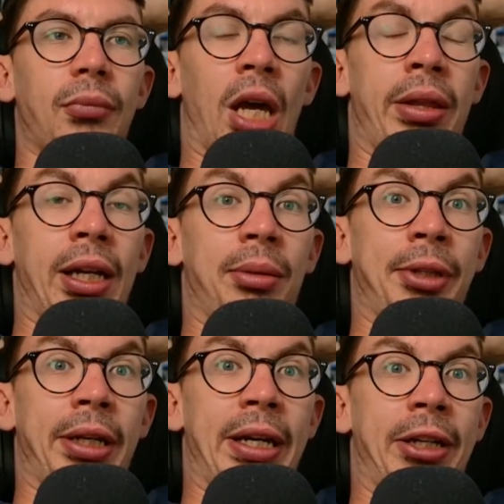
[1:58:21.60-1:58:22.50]
I think I'm
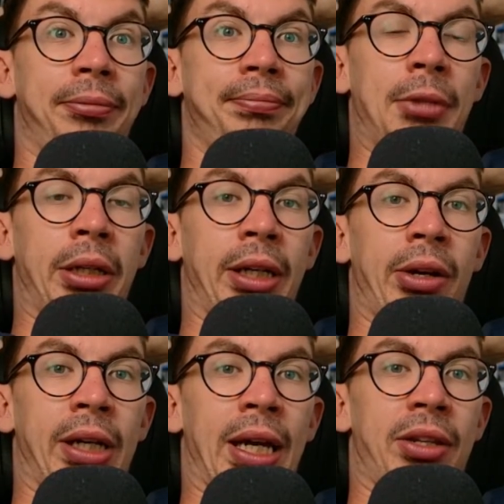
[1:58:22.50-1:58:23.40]
done now. I'm going to go
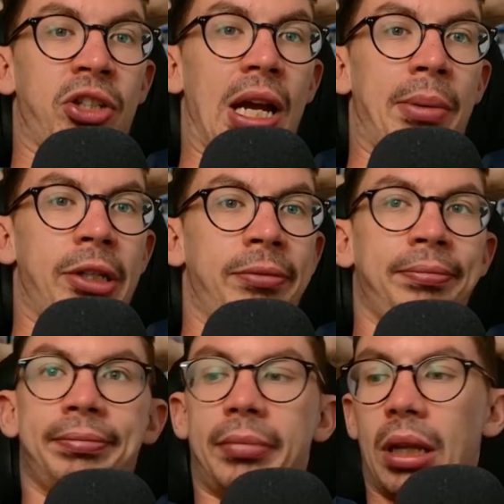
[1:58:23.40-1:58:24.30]
and get in the shower.
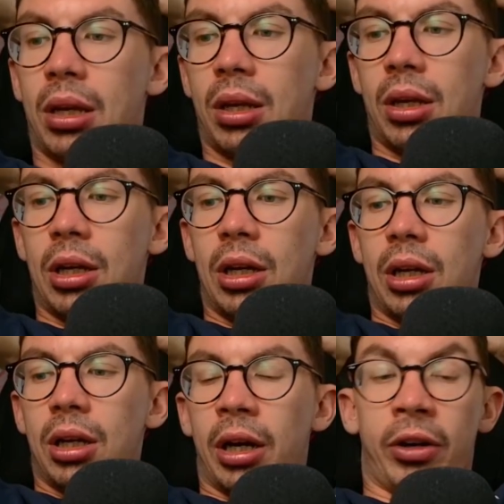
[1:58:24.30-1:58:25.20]

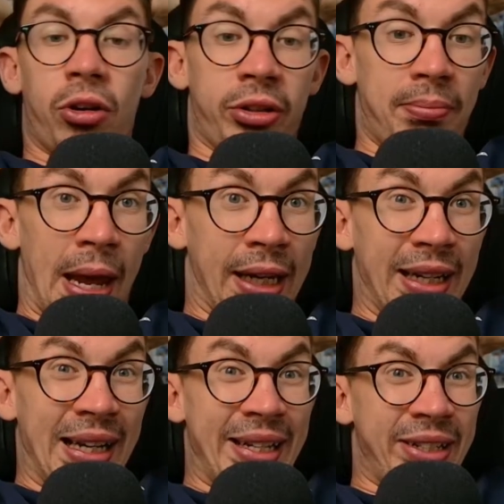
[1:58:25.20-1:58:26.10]
I've got to make a
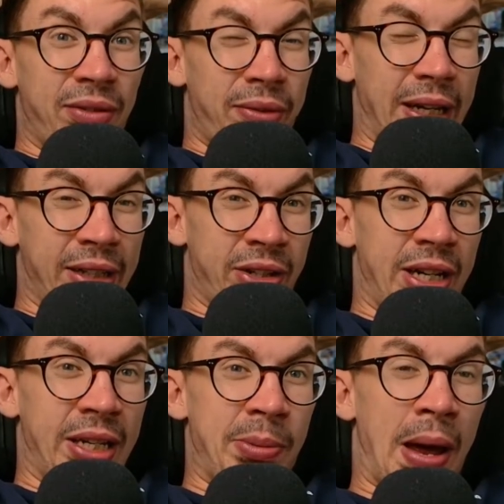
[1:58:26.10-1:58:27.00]
list of things I
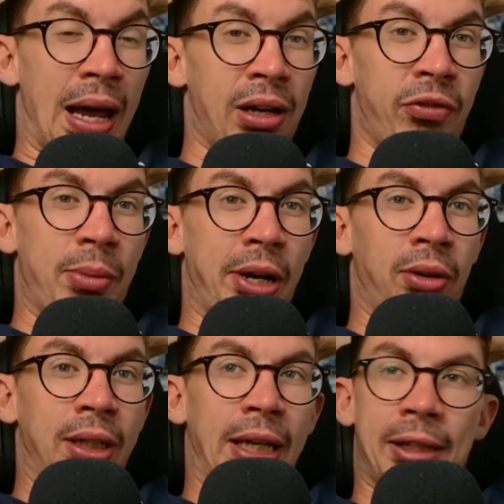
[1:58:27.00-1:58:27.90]
need to pack for my
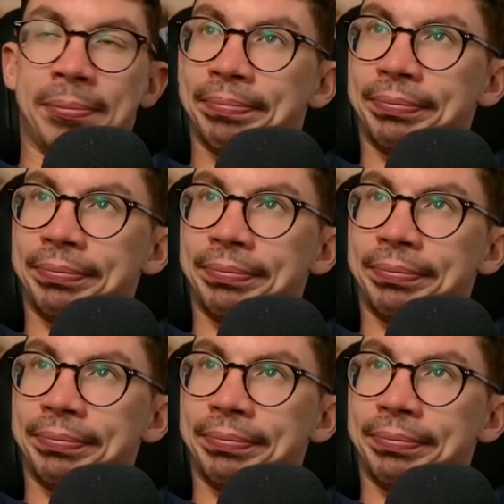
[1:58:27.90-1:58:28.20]
holiday.